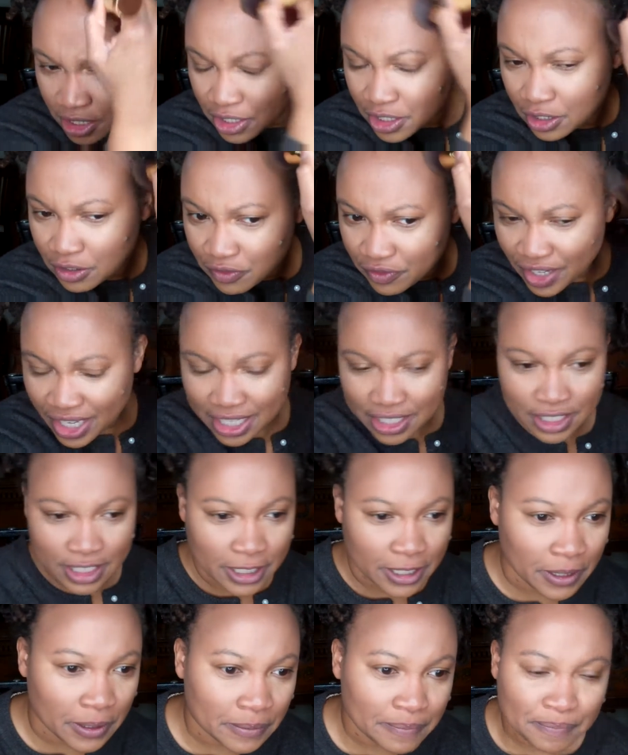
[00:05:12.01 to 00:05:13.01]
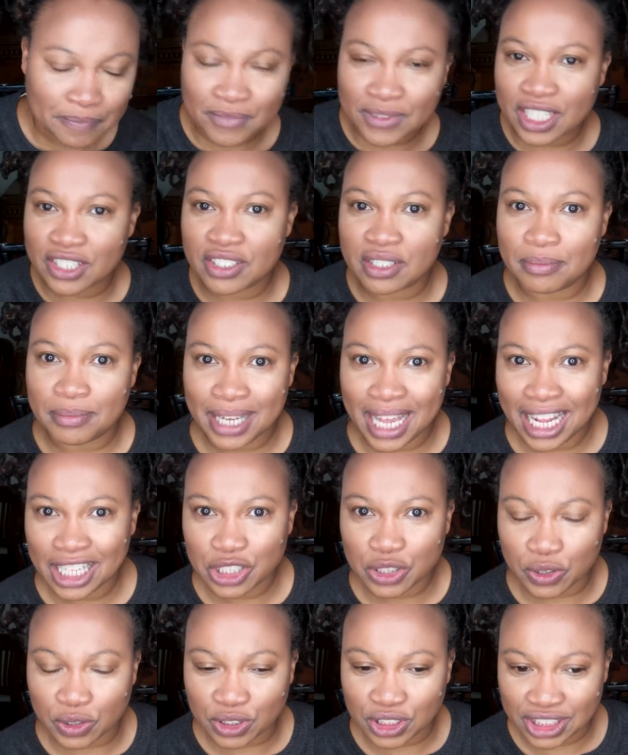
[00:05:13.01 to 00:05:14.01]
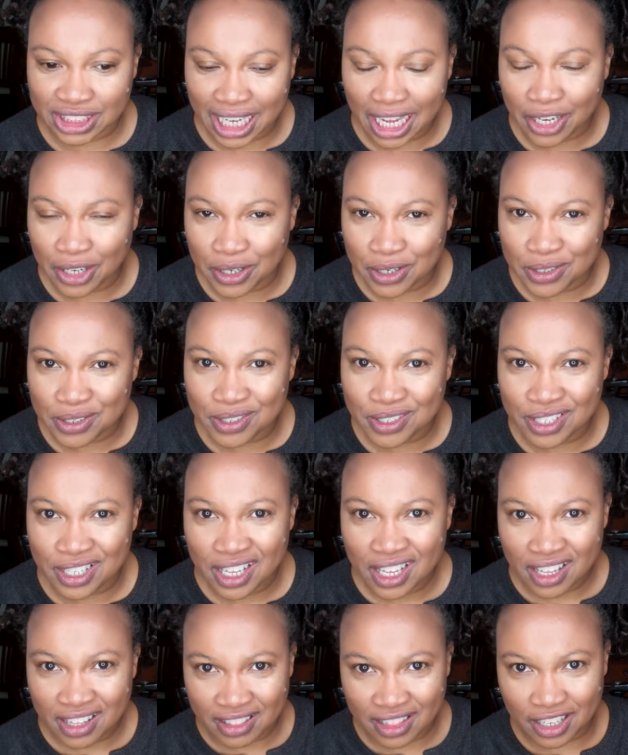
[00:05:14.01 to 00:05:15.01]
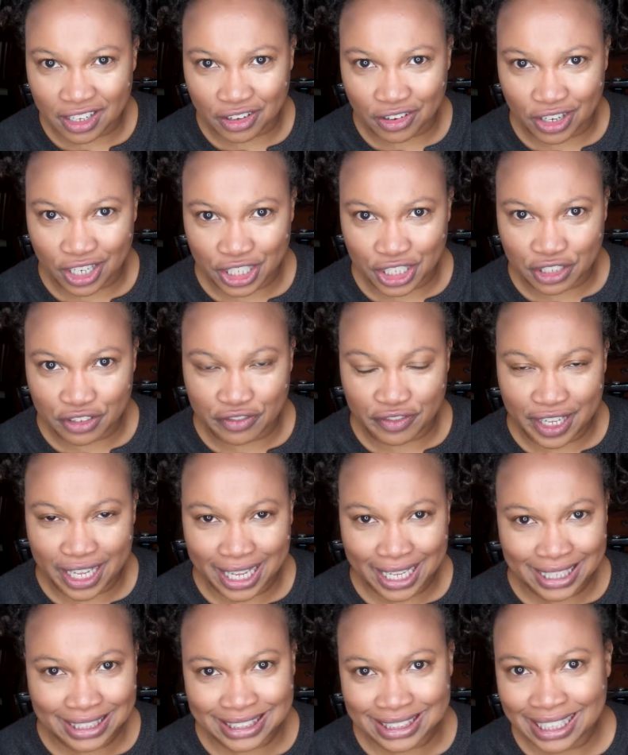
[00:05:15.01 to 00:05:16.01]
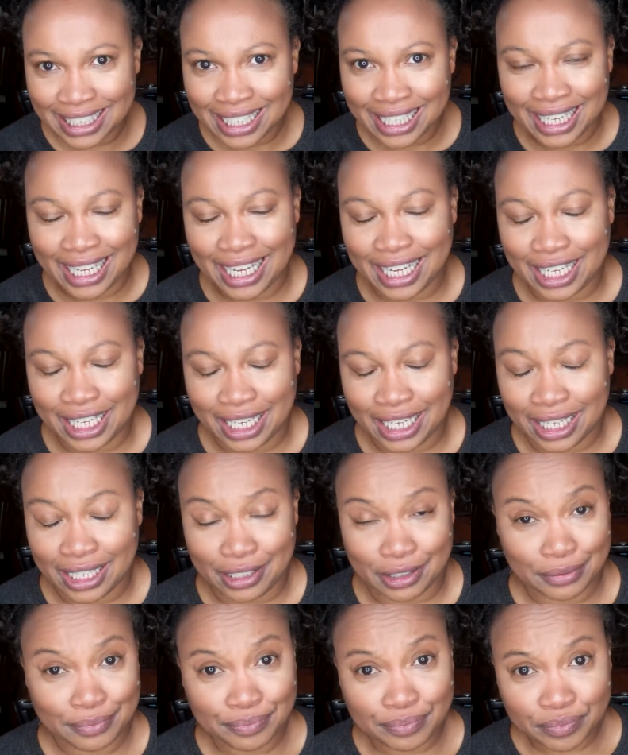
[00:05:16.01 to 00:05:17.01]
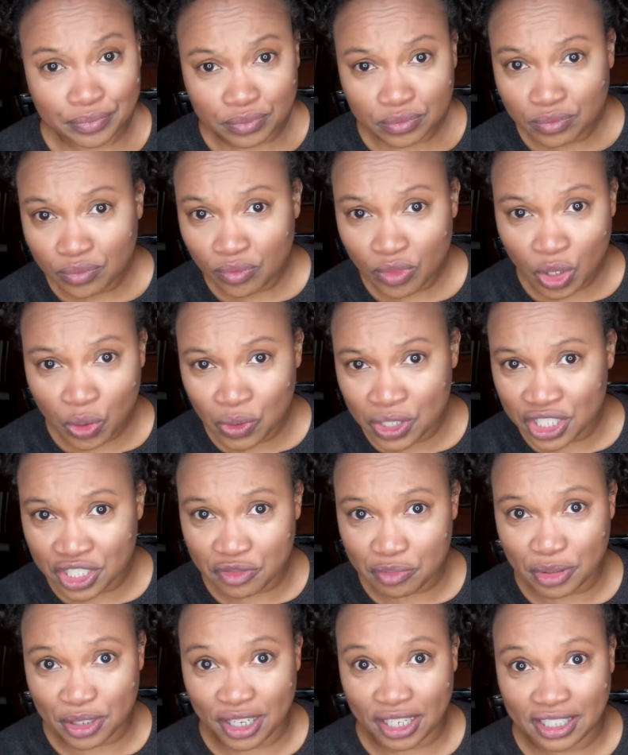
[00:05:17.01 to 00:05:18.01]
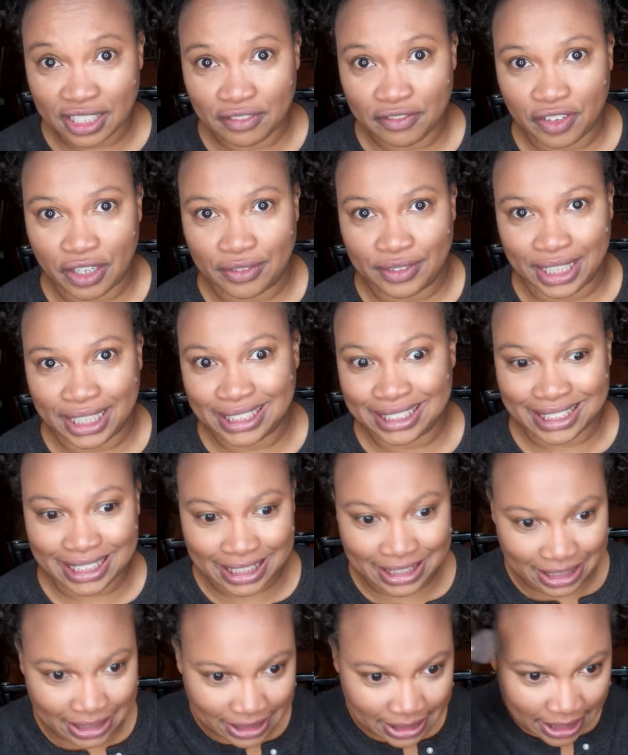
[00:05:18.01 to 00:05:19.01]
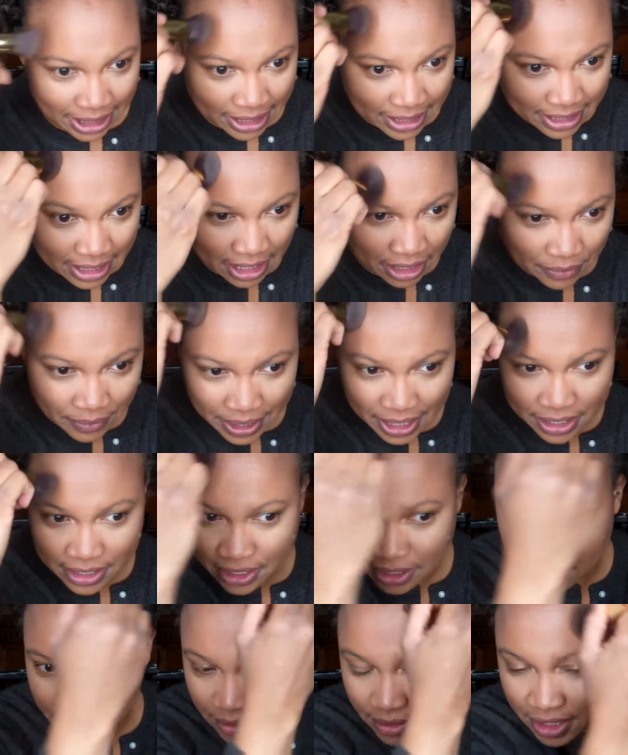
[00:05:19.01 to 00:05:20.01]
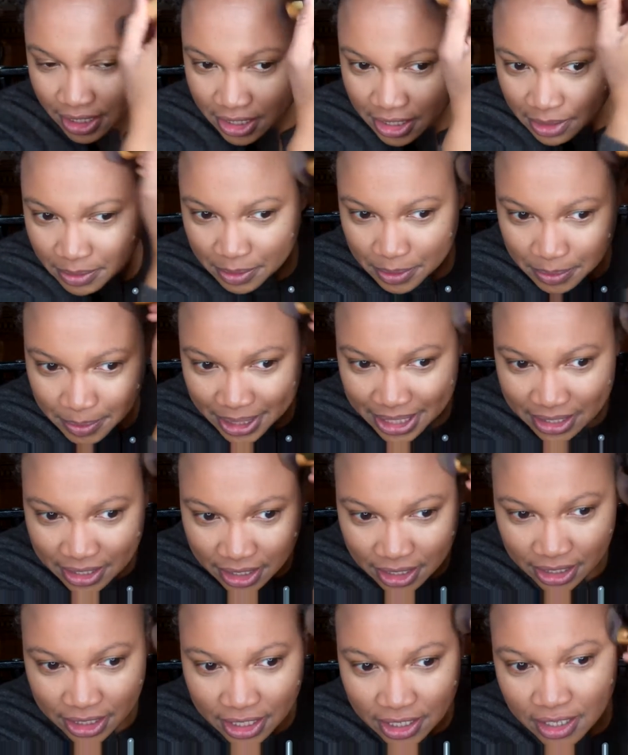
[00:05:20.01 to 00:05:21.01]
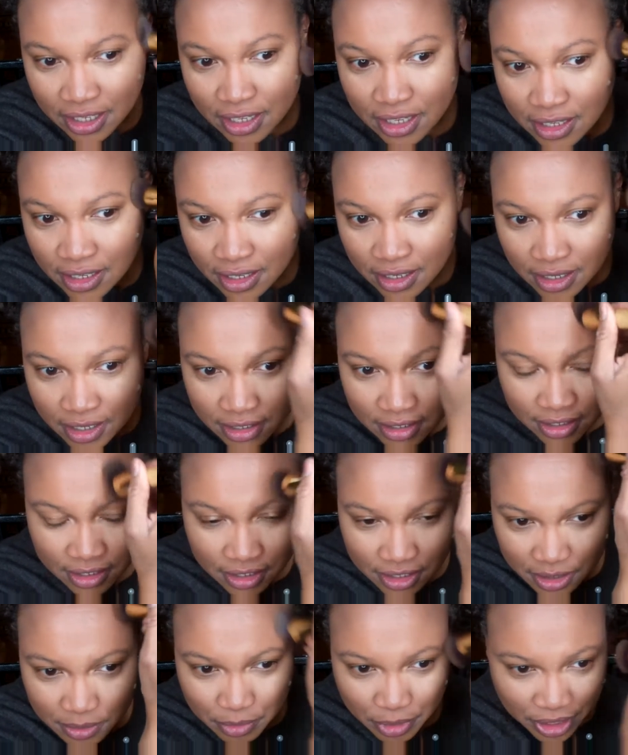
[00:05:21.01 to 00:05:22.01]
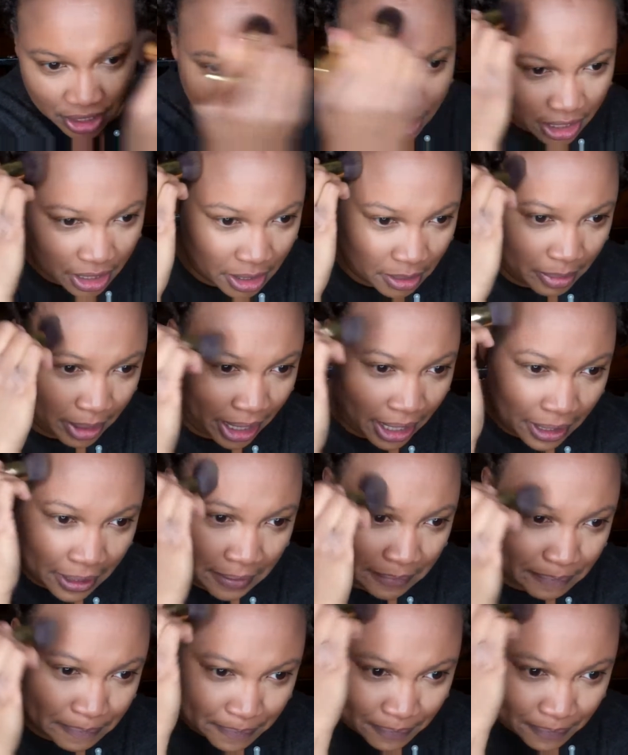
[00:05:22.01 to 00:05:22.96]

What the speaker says: your face. You know, there's some natural shadows that are on your face, and once you put on the foundation, it just takes that away. So this is basically just bringing it back